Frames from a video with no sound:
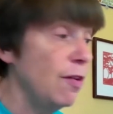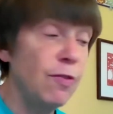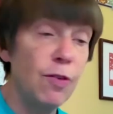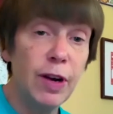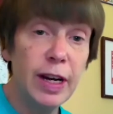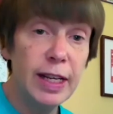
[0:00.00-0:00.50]

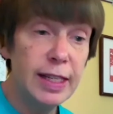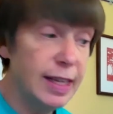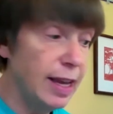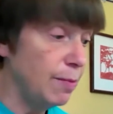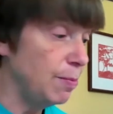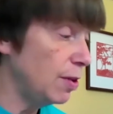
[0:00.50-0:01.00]
for
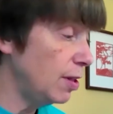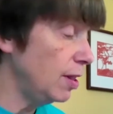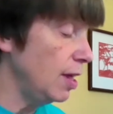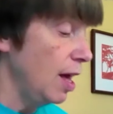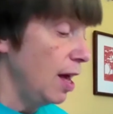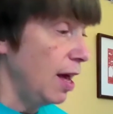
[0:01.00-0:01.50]

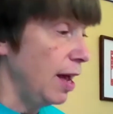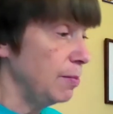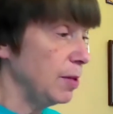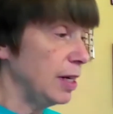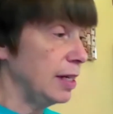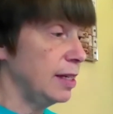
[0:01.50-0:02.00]
example, I'm
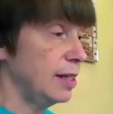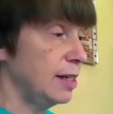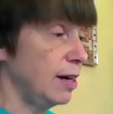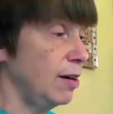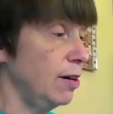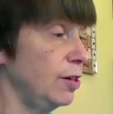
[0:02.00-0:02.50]
going to
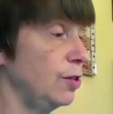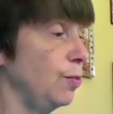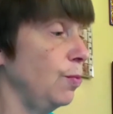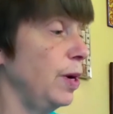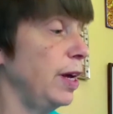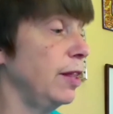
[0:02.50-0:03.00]
start
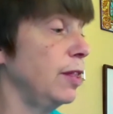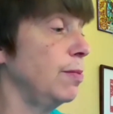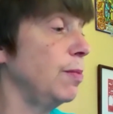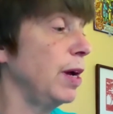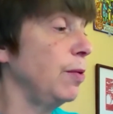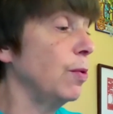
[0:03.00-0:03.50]
with
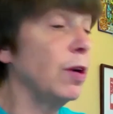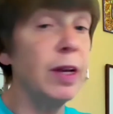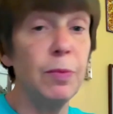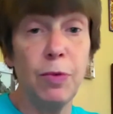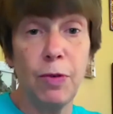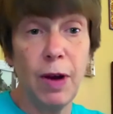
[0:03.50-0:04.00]
my work
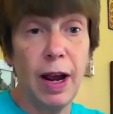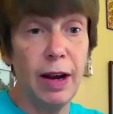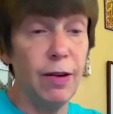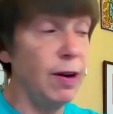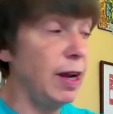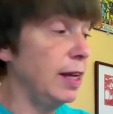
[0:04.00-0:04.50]
in
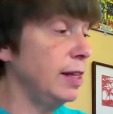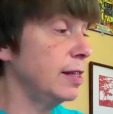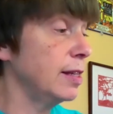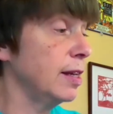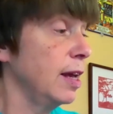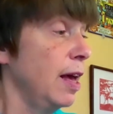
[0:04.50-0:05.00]

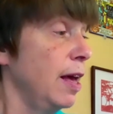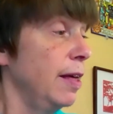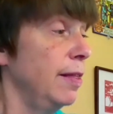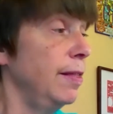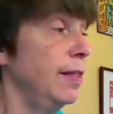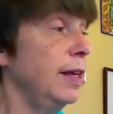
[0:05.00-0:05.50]
progress.
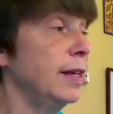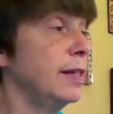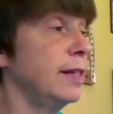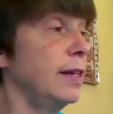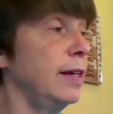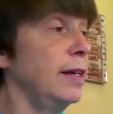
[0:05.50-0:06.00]

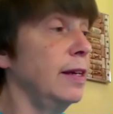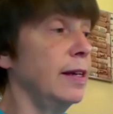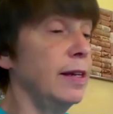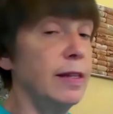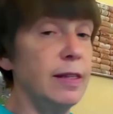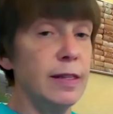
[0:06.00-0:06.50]
This
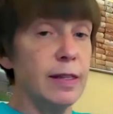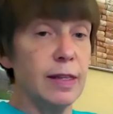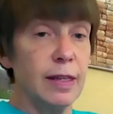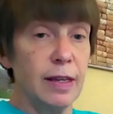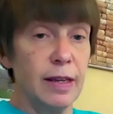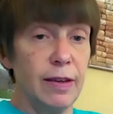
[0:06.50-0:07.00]

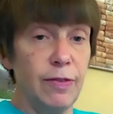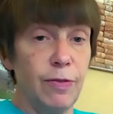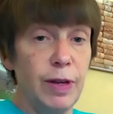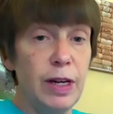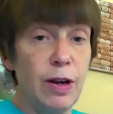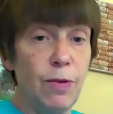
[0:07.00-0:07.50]
is, if
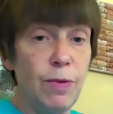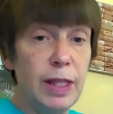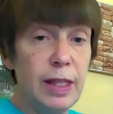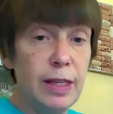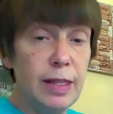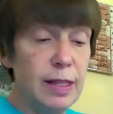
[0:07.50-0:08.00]
we know what
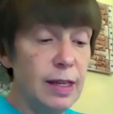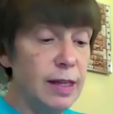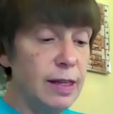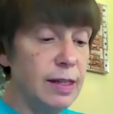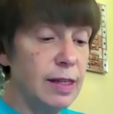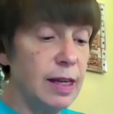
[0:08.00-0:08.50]
this
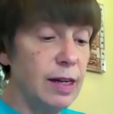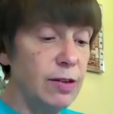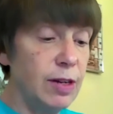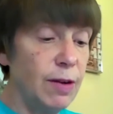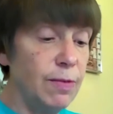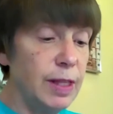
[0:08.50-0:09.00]
is, can you
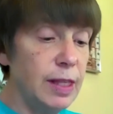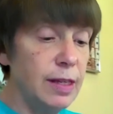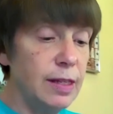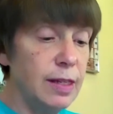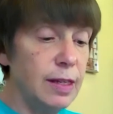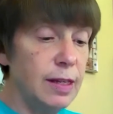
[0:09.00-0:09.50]
tell what
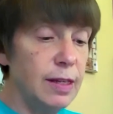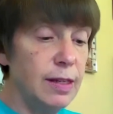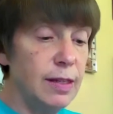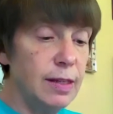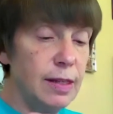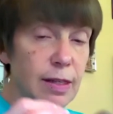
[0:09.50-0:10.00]
this
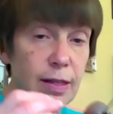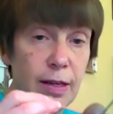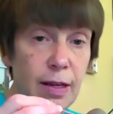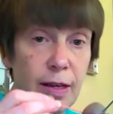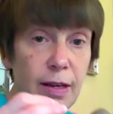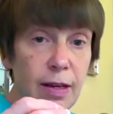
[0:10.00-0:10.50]
is?
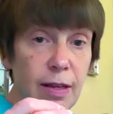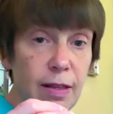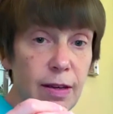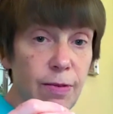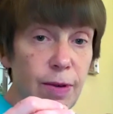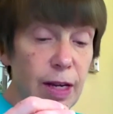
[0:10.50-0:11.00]

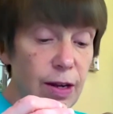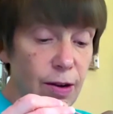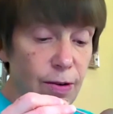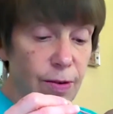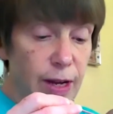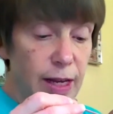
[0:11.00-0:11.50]
There we
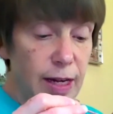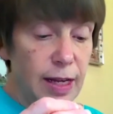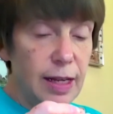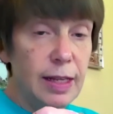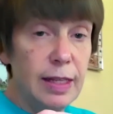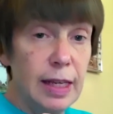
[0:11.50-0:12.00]
go. It
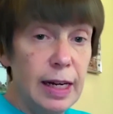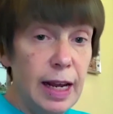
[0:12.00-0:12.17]
is an